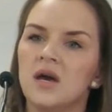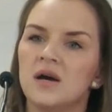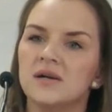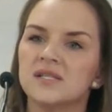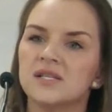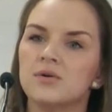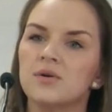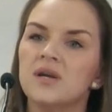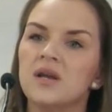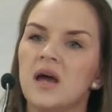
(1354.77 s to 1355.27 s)
Yeah,
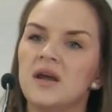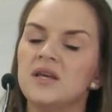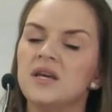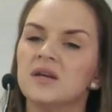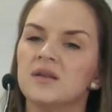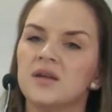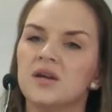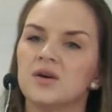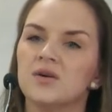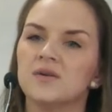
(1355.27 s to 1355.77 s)
so in any
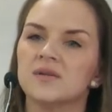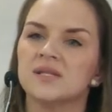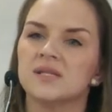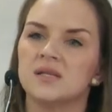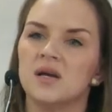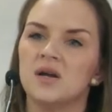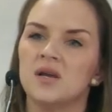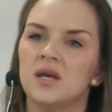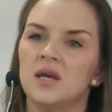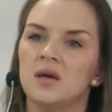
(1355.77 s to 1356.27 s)
clinical
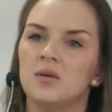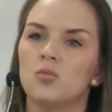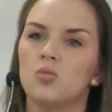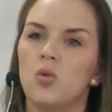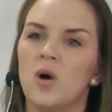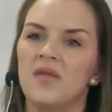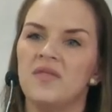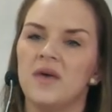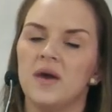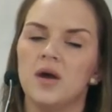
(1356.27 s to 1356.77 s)
study,
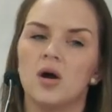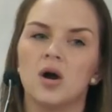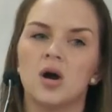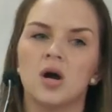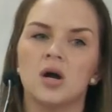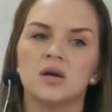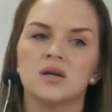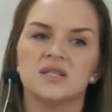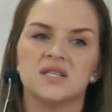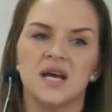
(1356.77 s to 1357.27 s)
when they
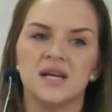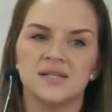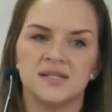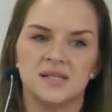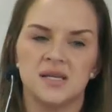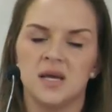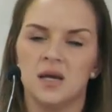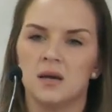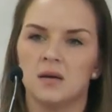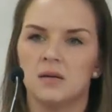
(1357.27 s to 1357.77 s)
are
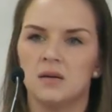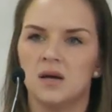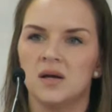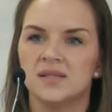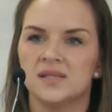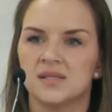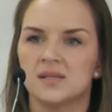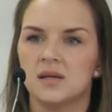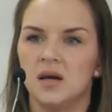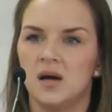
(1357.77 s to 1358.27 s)
testing a